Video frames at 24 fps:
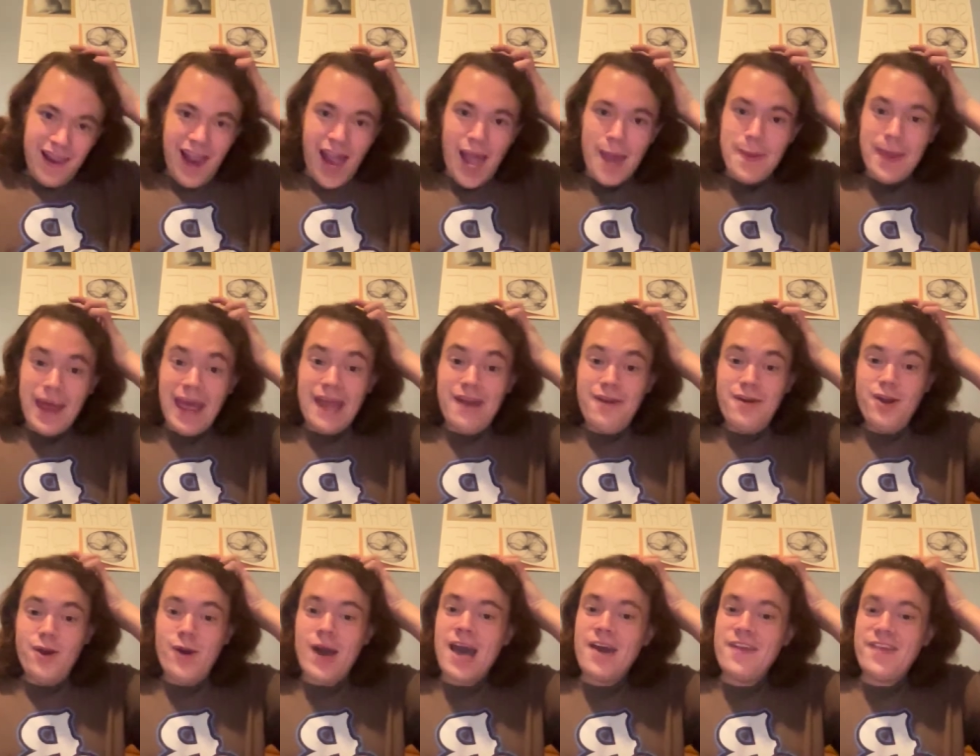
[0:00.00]
I mean, I don't
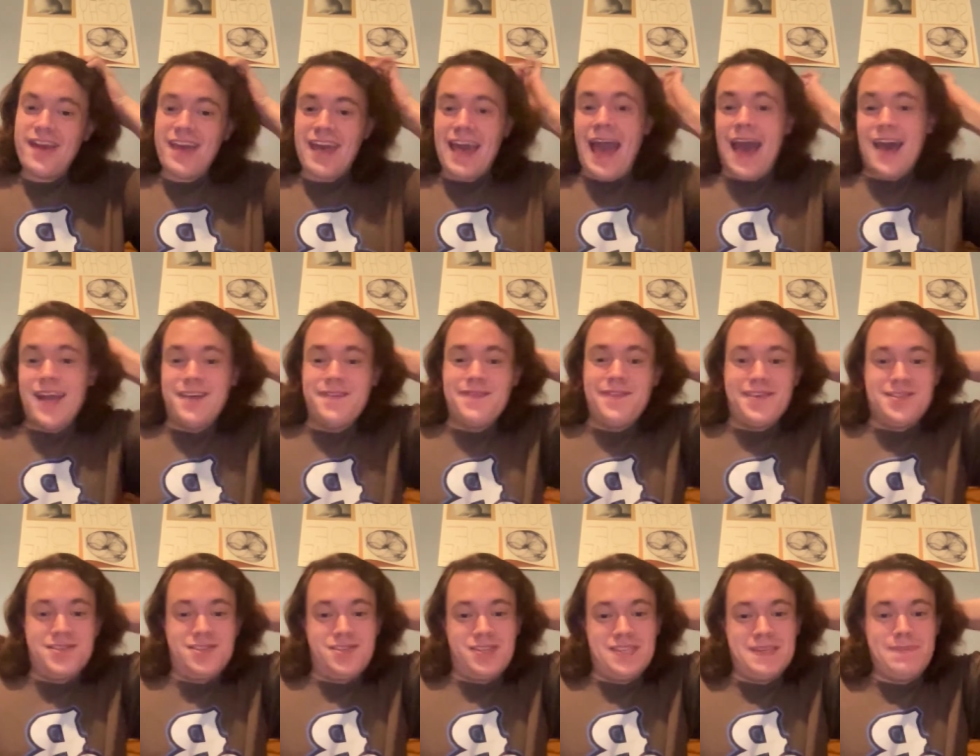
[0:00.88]
know how they get out of
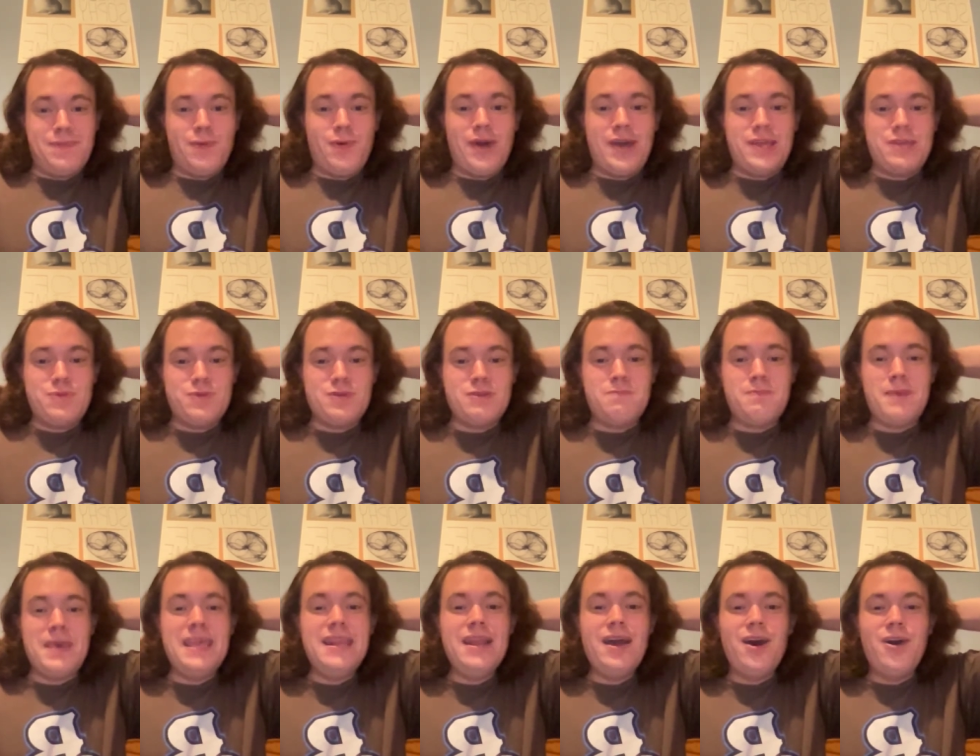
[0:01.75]
this at this point. With
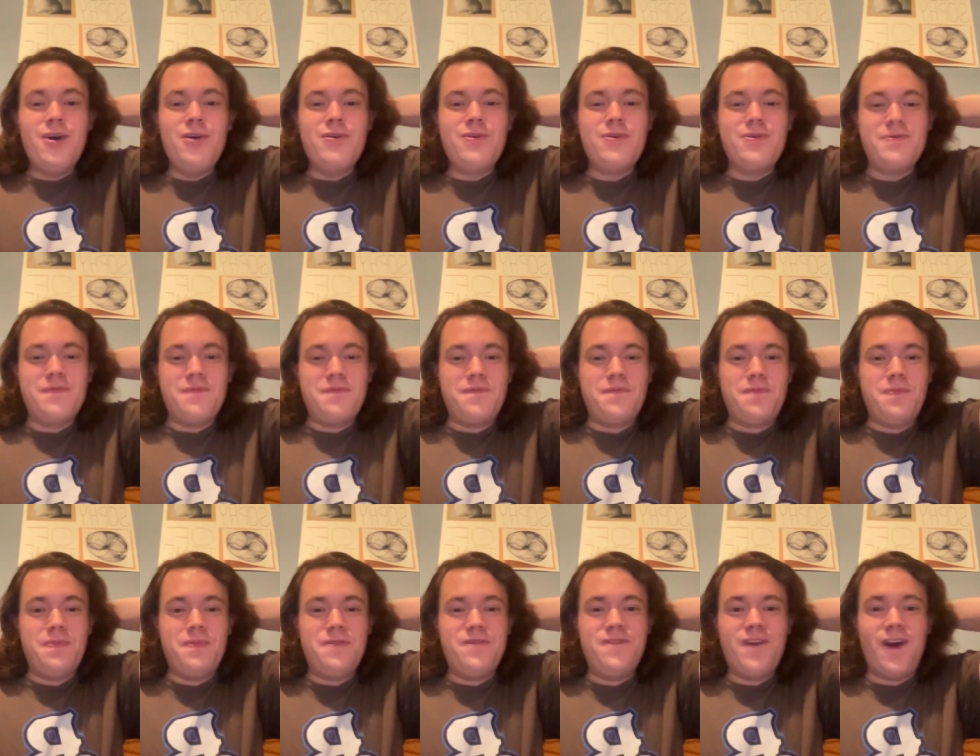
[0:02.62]
Pino
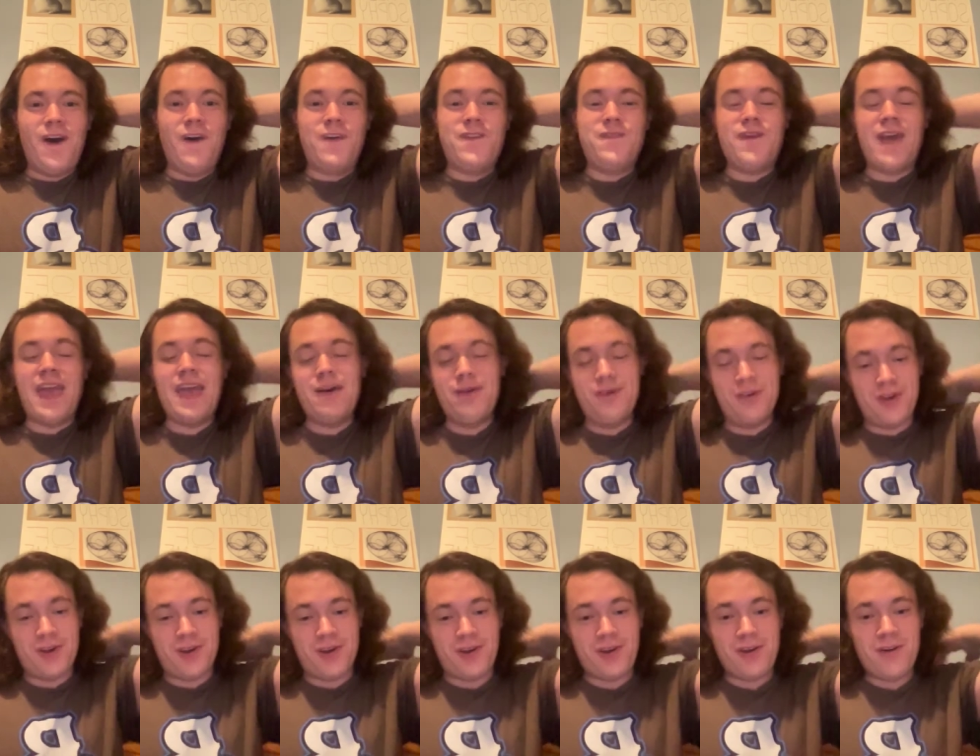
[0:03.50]
a
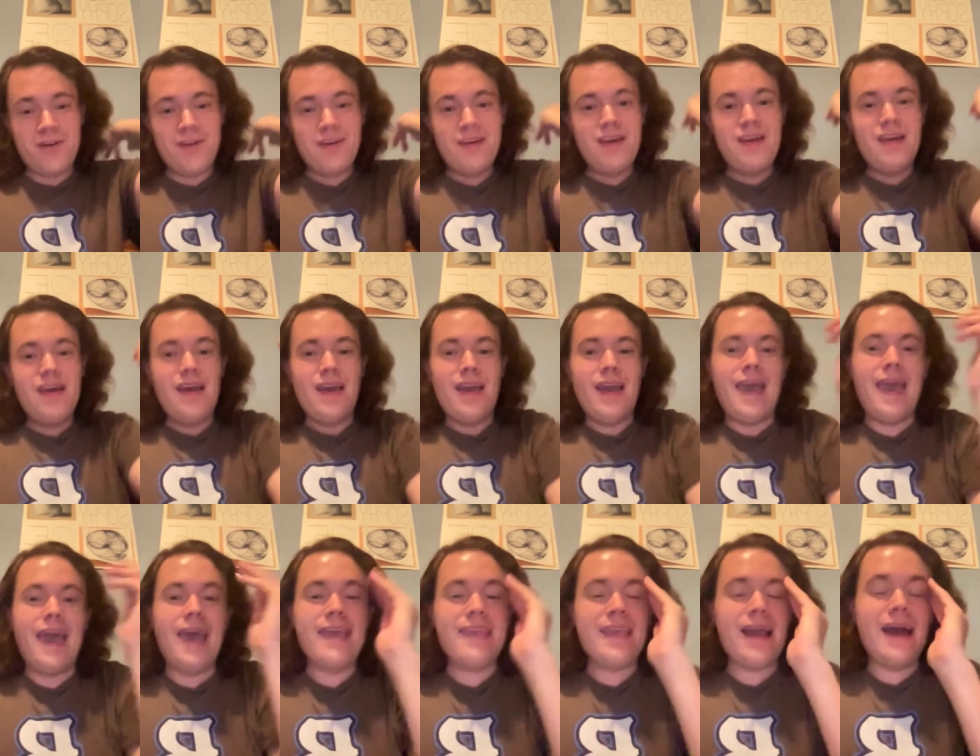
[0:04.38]
failure,
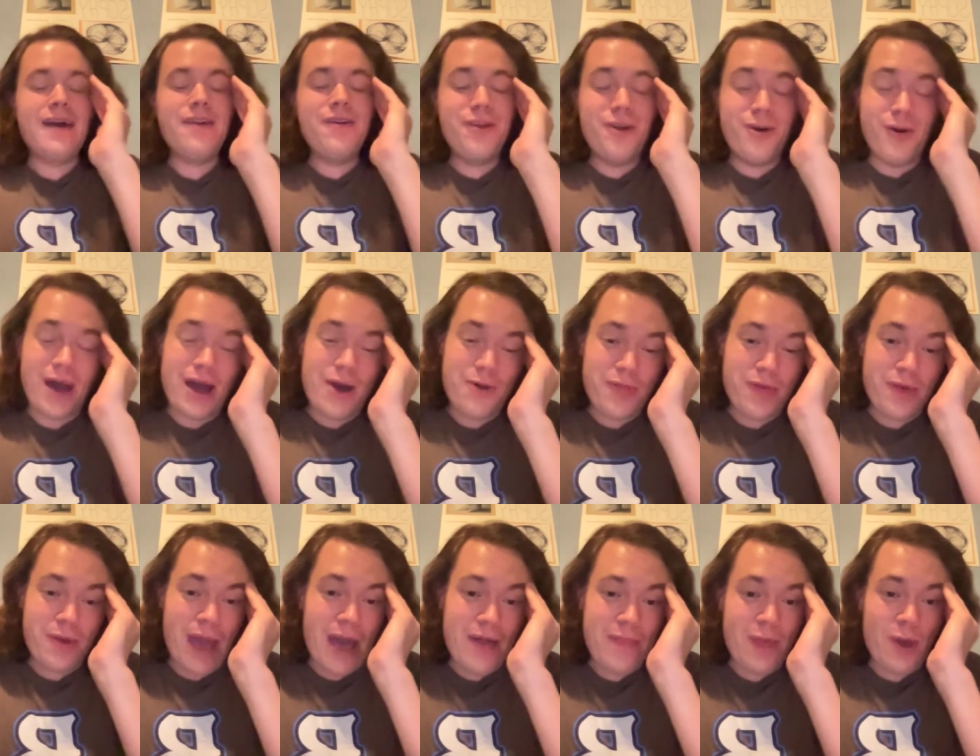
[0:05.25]
and I don't know how
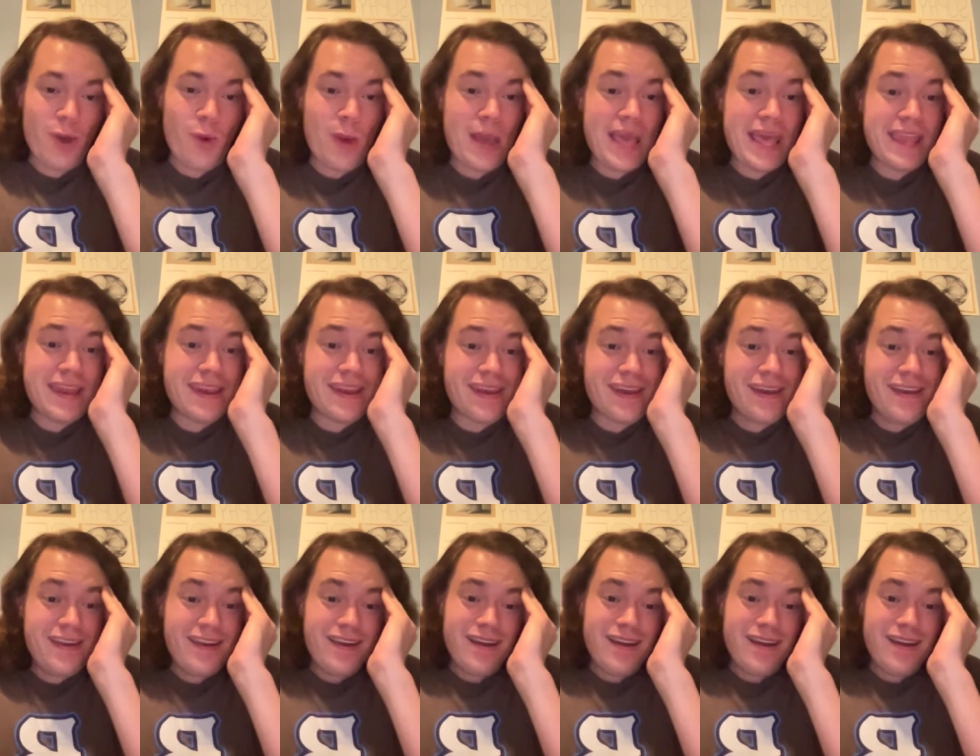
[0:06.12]
they win.